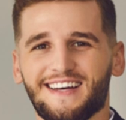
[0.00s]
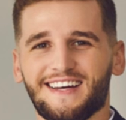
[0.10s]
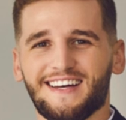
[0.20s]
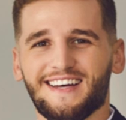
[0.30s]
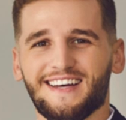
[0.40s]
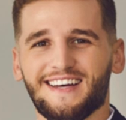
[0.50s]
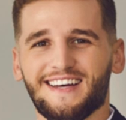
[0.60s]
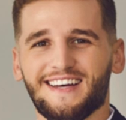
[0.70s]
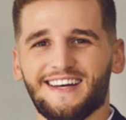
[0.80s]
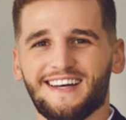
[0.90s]

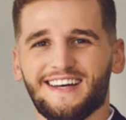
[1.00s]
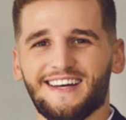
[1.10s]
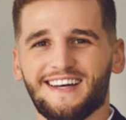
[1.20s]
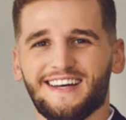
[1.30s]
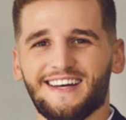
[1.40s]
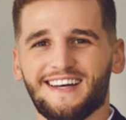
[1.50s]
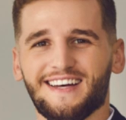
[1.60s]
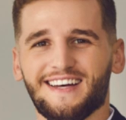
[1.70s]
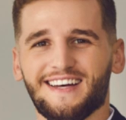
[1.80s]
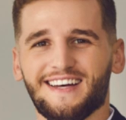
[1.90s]

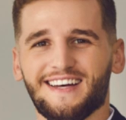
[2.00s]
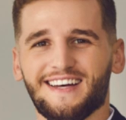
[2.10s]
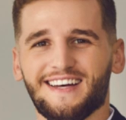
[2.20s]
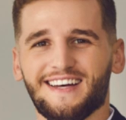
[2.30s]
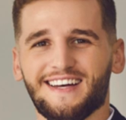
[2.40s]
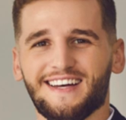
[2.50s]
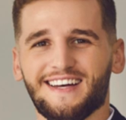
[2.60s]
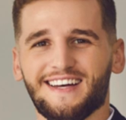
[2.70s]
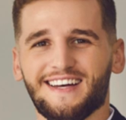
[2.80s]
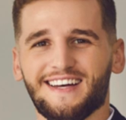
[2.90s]

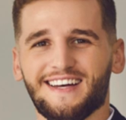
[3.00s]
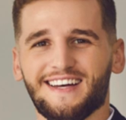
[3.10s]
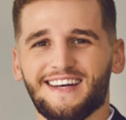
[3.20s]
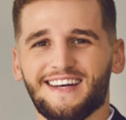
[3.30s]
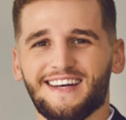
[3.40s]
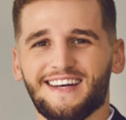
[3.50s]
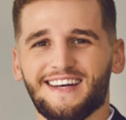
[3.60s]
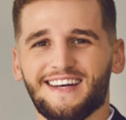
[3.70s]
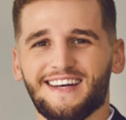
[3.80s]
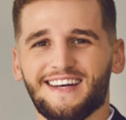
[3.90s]

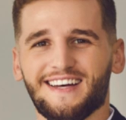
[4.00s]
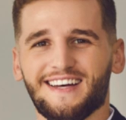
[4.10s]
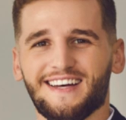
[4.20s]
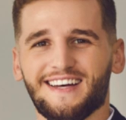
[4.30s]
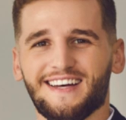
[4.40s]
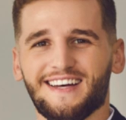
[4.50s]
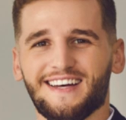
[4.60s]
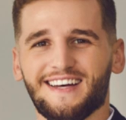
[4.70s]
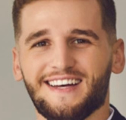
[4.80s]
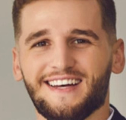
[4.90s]

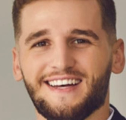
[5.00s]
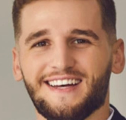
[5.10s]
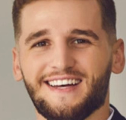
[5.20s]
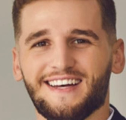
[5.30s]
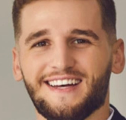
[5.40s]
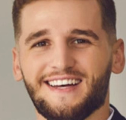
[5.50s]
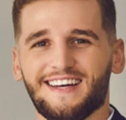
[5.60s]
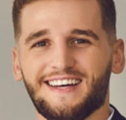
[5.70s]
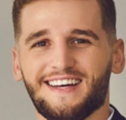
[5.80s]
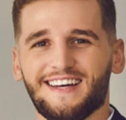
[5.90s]

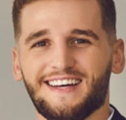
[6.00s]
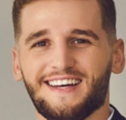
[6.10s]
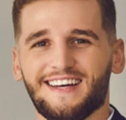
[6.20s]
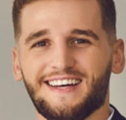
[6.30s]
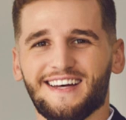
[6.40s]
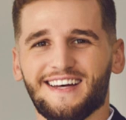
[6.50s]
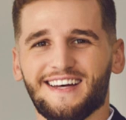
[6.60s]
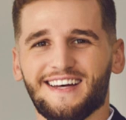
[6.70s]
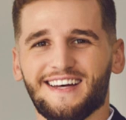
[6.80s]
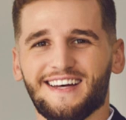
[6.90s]

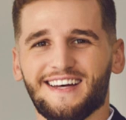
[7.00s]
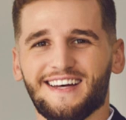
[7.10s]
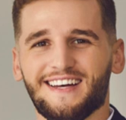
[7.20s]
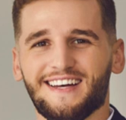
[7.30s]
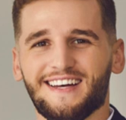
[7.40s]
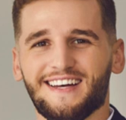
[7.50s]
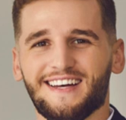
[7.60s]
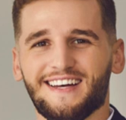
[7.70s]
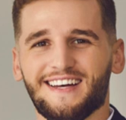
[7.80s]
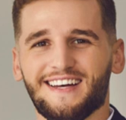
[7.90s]
[no speech]